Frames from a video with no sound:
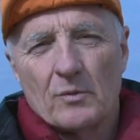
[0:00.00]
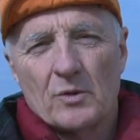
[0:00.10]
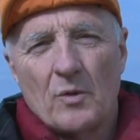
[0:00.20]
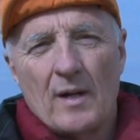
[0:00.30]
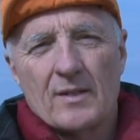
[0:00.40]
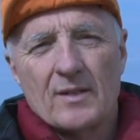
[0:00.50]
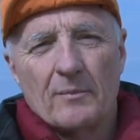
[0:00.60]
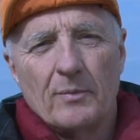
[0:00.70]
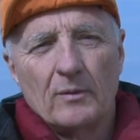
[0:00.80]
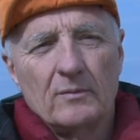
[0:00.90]
was quite
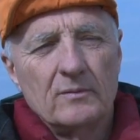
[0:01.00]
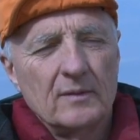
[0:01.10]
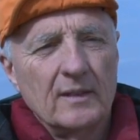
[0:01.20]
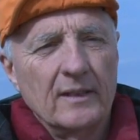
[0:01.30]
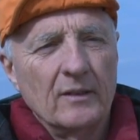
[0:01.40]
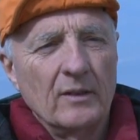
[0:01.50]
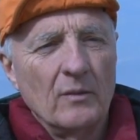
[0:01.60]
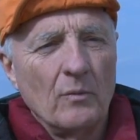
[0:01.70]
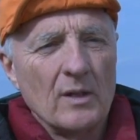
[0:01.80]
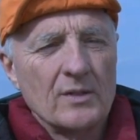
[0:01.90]
simple.
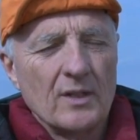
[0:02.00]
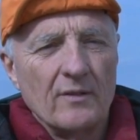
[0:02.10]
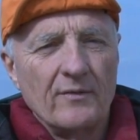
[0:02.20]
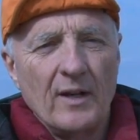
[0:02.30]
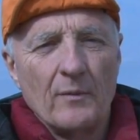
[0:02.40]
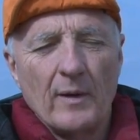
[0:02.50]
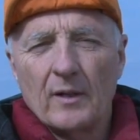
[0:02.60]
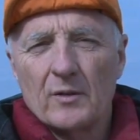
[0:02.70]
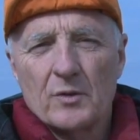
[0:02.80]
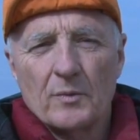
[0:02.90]
It wasn't a very
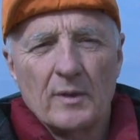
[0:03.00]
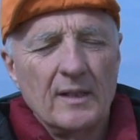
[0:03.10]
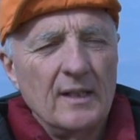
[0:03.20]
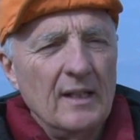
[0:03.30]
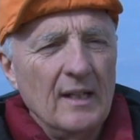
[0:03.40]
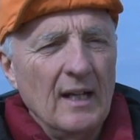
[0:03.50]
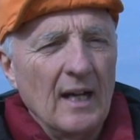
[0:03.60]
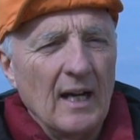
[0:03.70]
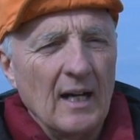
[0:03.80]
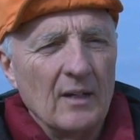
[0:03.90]
rigorous one,
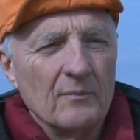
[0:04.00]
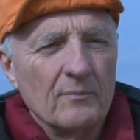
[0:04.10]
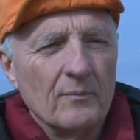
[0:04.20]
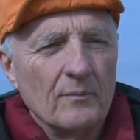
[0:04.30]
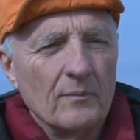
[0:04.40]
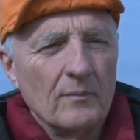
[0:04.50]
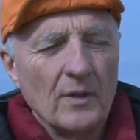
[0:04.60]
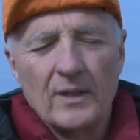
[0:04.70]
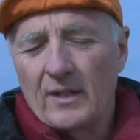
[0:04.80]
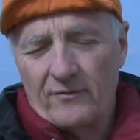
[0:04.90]
or
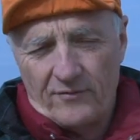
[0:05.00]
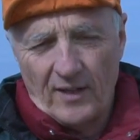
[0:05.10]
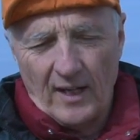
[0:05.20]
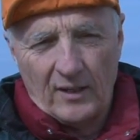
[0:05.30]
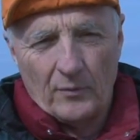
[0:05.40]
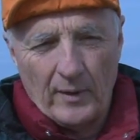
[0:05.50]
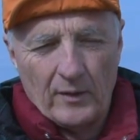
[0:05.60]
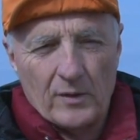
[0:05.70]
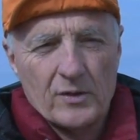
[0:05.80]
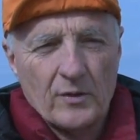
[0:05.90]
it didn't feel like a
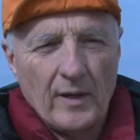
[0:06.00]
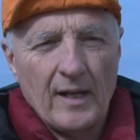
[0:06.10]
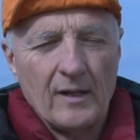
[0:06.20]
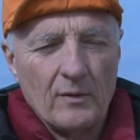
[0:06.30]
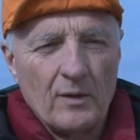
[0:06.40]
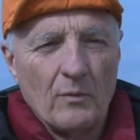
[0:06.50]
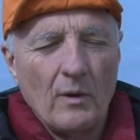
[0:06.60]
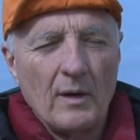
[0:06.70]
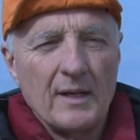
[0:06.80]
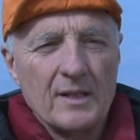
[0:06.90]
rigorous grant. It
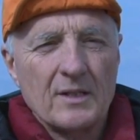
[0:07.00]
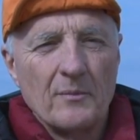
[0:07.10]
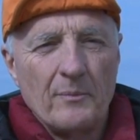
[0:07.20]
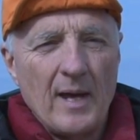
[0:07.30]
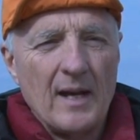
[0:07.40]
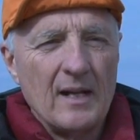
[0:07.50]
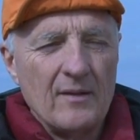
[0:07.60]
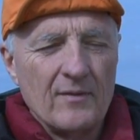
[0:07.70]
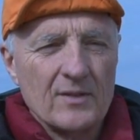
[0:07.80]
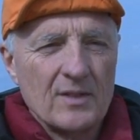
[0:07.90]
wasn't as
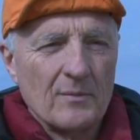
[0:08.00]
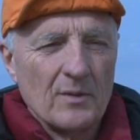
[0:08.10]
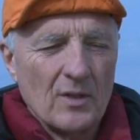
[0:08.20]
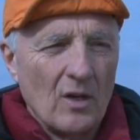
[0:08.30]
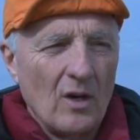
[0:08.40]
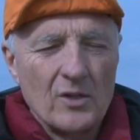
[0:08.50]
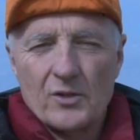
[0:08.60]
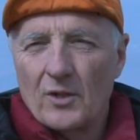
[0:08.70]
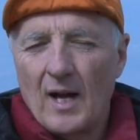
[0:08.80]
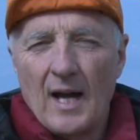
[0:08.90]
competitive as some of the
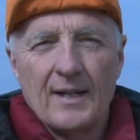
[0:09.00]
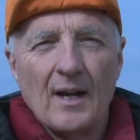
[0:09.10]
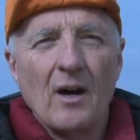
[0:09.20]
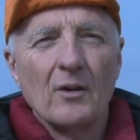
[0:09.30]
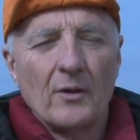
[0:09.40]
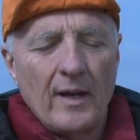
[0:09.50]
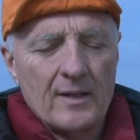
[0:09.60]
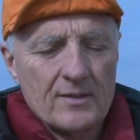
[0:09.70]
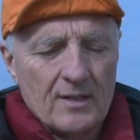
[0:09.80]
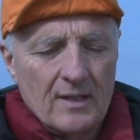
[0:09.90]
larger high dollar
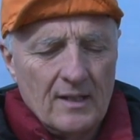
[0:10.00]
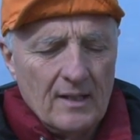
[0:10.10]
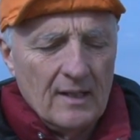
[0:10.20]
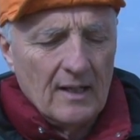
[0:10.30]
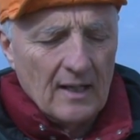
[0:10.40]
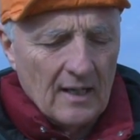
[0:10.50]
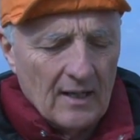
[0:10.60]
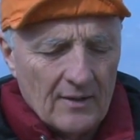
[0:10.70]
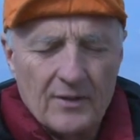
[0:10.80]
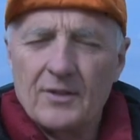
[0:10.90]
grants
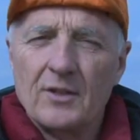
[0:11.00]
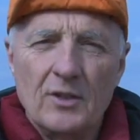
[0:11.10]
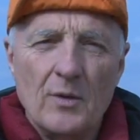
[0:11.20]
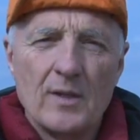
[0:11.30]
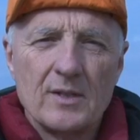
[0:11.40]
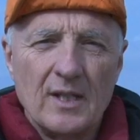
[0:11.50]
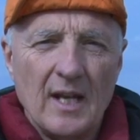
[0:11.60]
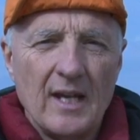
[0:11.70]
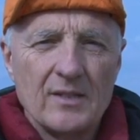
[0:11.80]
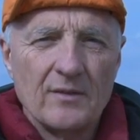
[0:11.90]
that the
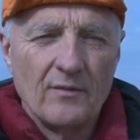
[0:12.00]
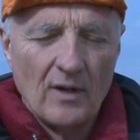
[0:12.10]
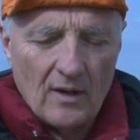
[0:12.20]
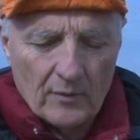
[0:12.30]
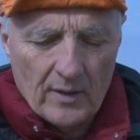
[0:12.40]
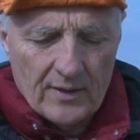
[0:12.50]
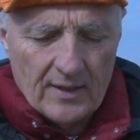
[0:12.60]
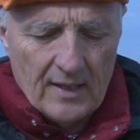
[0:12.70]
USDA is involved with.